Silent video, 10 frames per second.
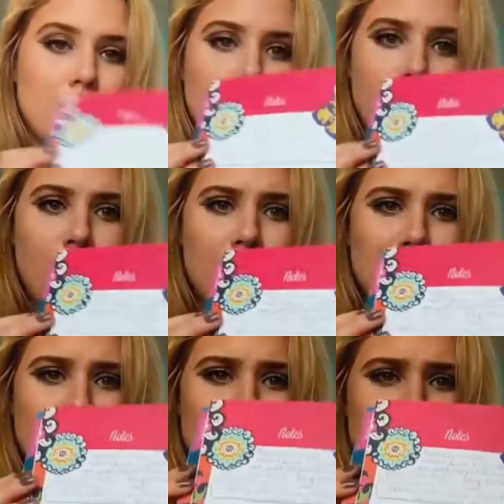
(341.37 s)
Oh, look
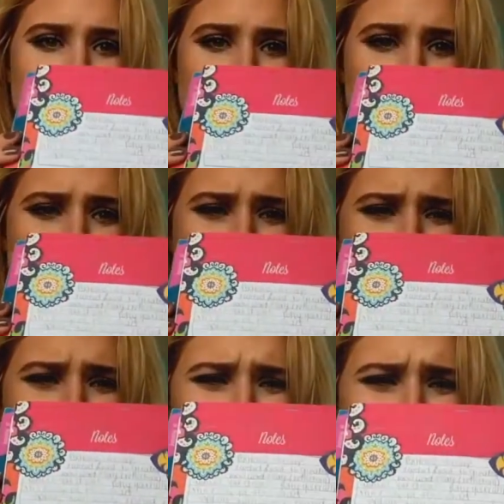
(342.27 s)
at all those
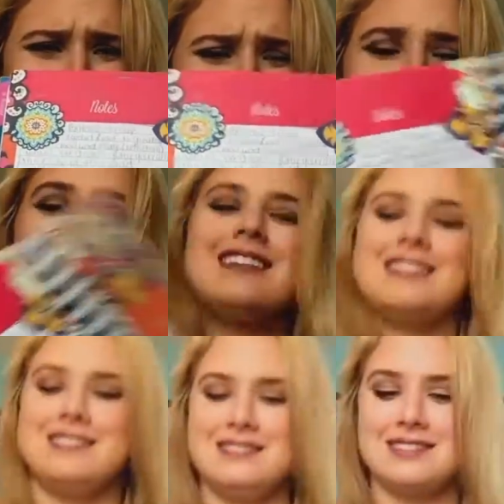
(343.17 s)

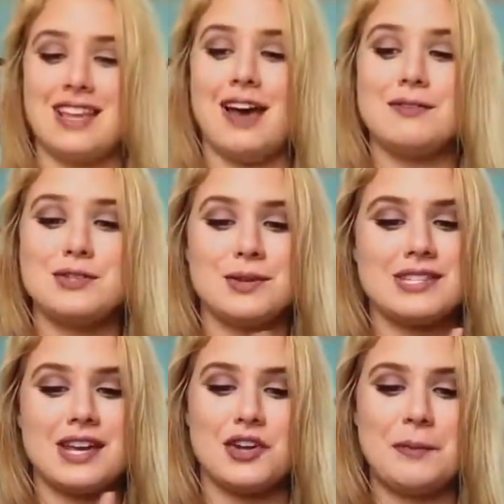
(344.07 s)
notes. I was so
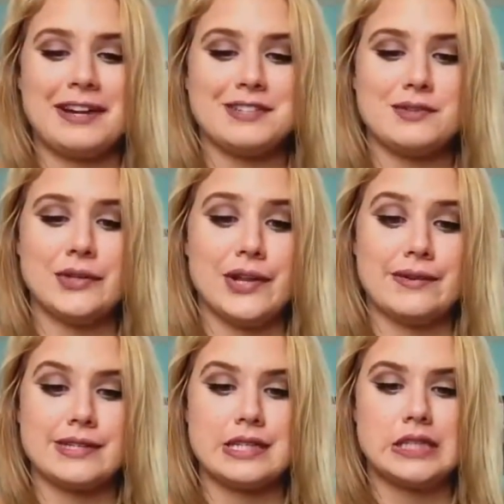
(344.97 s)
excited to go back to school, and then I
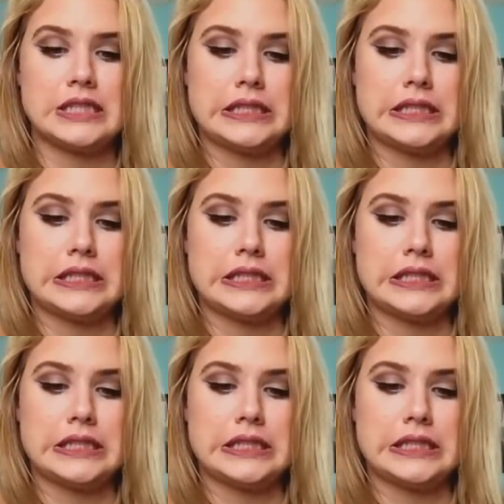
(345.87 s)
was like,